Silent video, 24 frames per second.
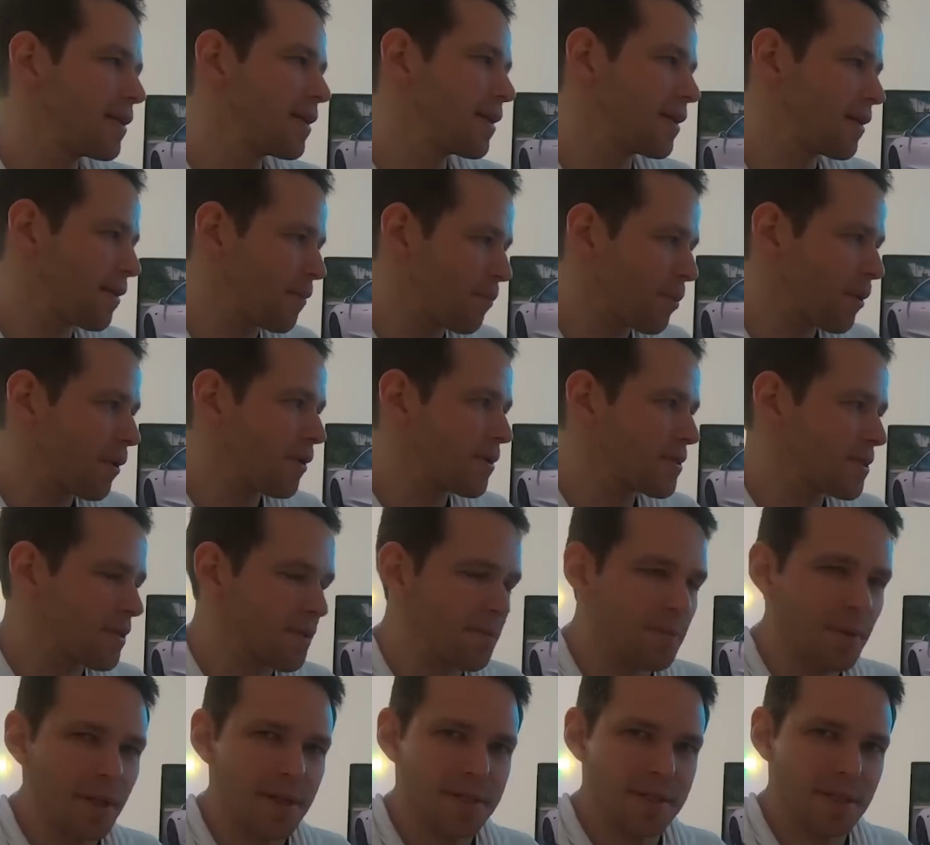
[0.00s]
then the price of
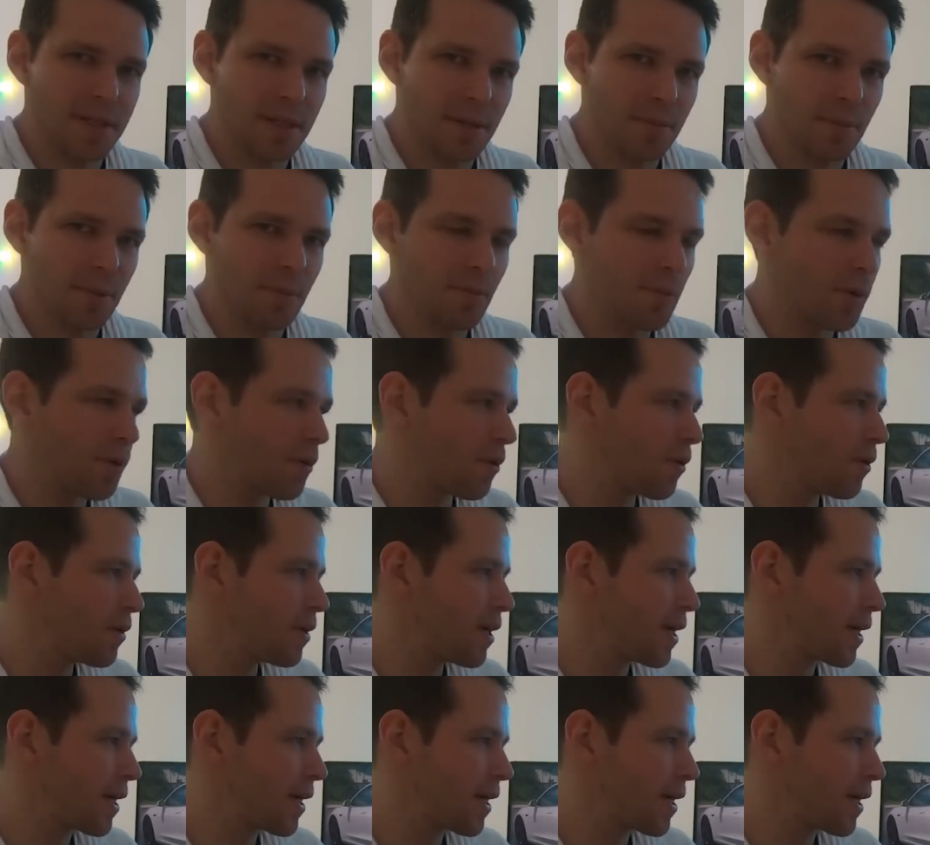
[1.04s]
the plates are going to be more.